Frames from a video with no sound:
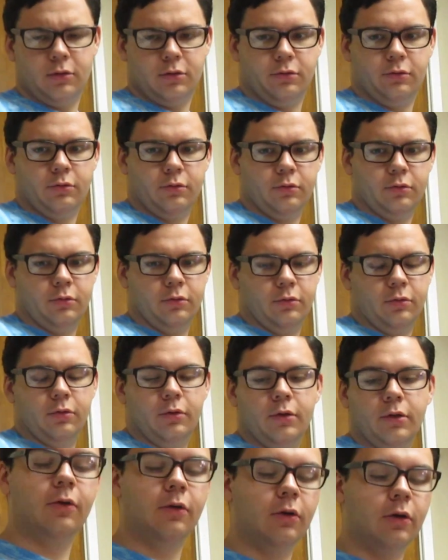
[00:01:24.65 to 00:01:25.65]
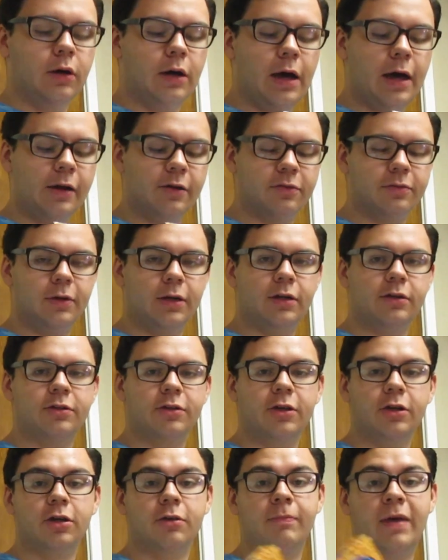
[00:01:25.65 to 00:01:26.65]
Ooh. I just wanted to
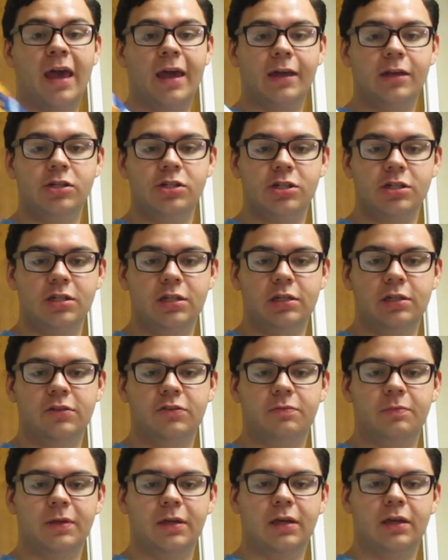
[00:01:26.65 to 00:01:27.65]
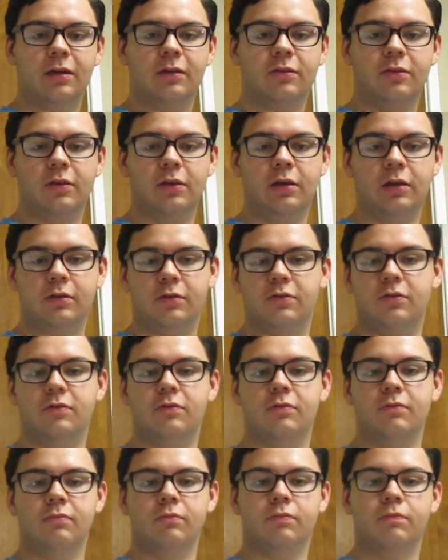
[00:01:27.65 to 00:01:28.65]
cook mac and cheese because it's
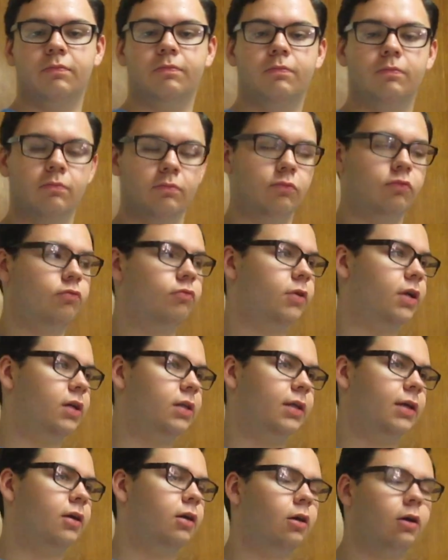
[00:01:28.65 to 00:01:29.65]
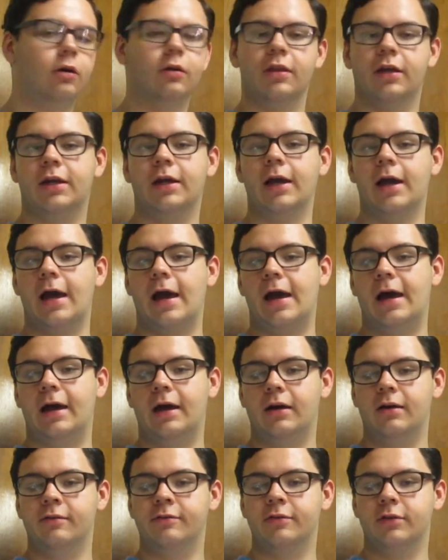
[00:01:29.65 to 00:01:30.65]
really all that I
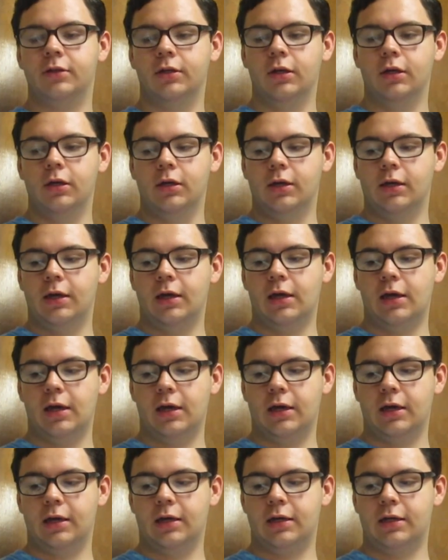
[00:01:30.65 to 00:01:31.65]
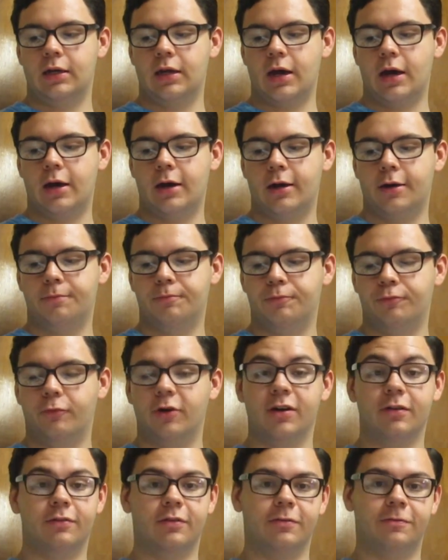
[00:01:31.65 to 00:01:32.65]
have, and
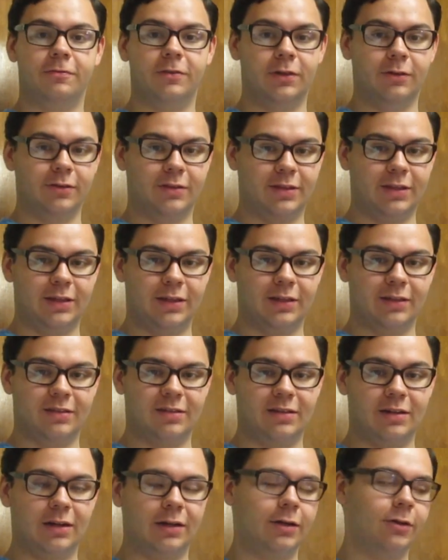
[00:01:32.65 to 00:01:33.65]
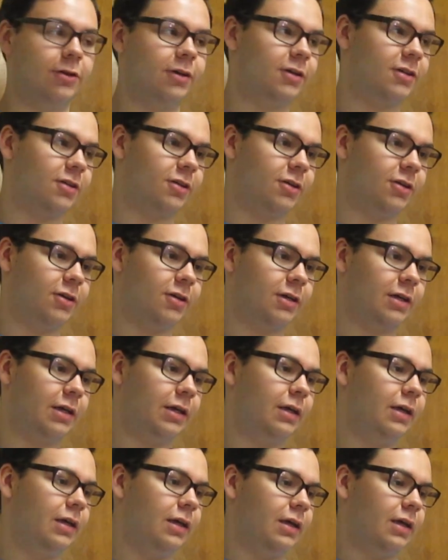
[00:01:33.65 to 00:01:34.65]
one of the few things that I know how to cook.
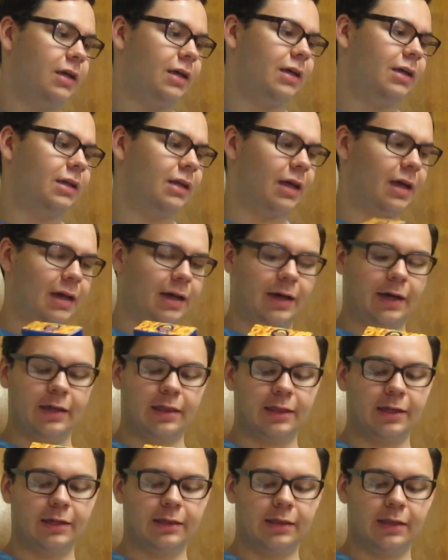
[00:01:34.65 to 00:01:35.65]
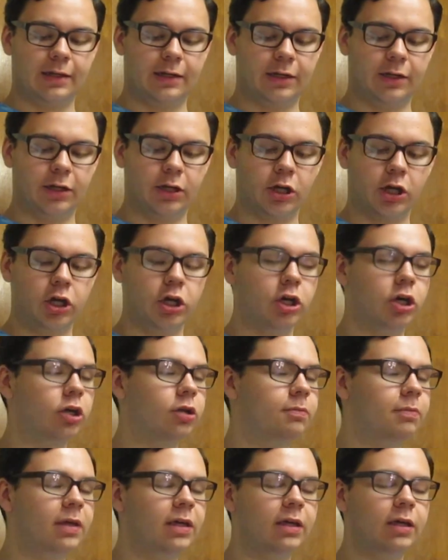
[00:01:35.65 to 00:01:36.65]
And yeah, I thought that it
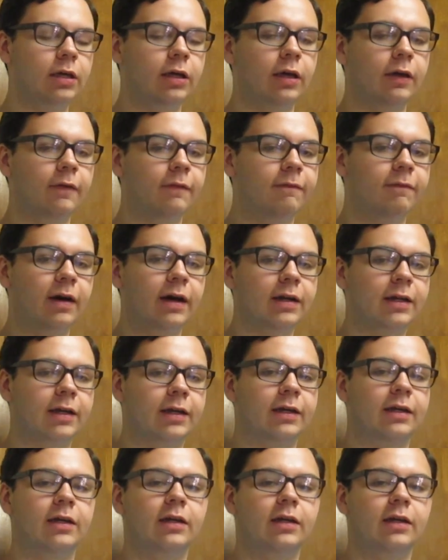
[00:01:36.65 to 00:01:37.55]
could be funny.